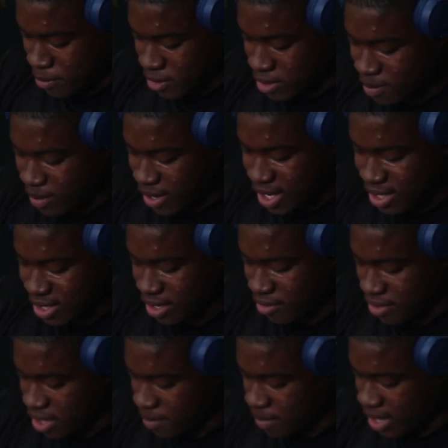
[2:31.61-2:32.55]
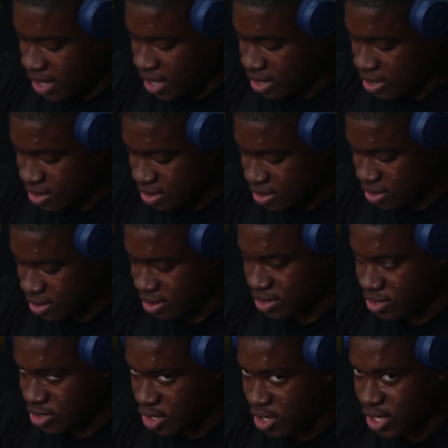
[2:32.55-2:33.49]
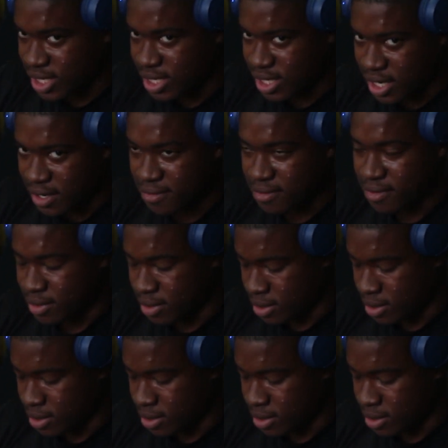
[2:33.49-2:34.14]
most part is not really my strongest lift,